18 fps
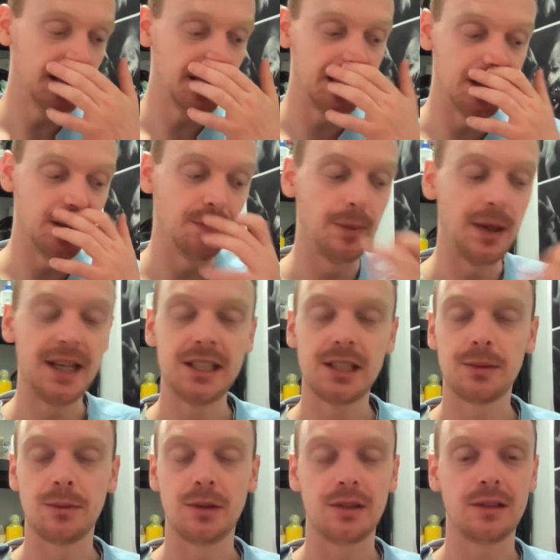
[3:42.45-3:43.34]
in the
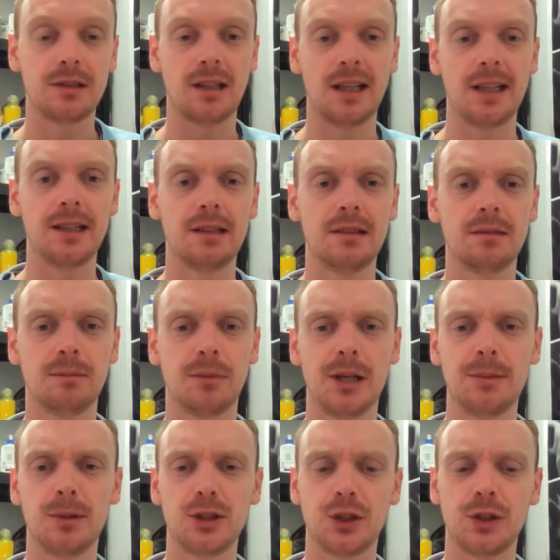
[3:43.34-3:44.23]
basement, like
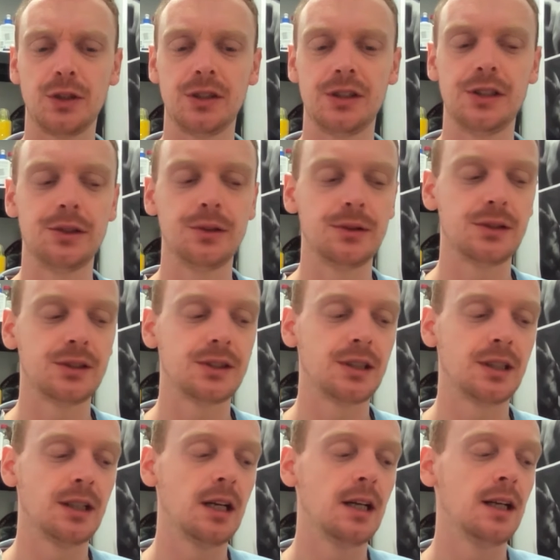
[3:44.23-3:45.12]
pretty much unused.